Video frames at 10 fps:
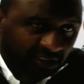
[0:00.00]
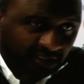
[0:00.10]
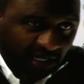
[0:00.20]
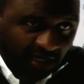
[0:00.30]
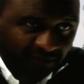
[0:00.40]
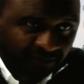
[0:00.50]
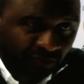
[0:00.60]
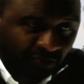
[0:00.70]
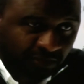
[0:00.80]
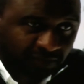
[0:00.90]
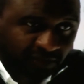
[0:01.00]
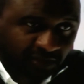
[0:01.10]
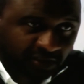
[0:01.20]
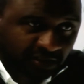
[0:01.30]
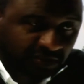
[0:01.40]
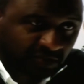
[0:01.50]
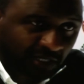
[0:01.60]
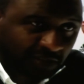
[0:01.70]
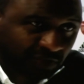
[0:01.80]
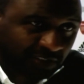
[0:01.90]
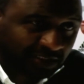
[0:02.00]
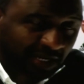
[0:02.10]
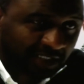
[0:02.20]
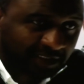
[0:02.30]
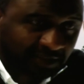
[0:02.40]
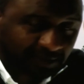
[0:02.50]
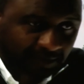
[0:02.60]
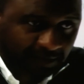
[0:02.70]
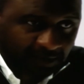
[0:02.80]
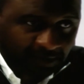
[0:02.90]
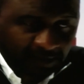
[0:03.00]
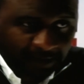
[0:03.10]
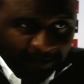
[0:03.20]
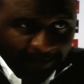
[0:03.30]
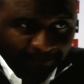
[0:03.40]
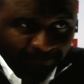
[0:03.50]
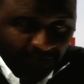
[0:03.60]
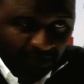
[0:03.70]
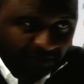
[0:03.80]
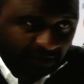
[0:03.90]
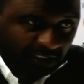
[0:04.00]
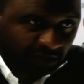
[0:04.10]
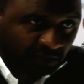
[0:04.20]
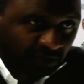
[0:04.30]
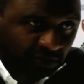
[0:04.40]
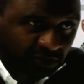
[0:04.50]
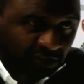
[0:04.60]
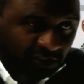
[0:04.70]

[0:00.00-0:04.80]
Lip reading: have 4 midfielders quite really tight. I think that was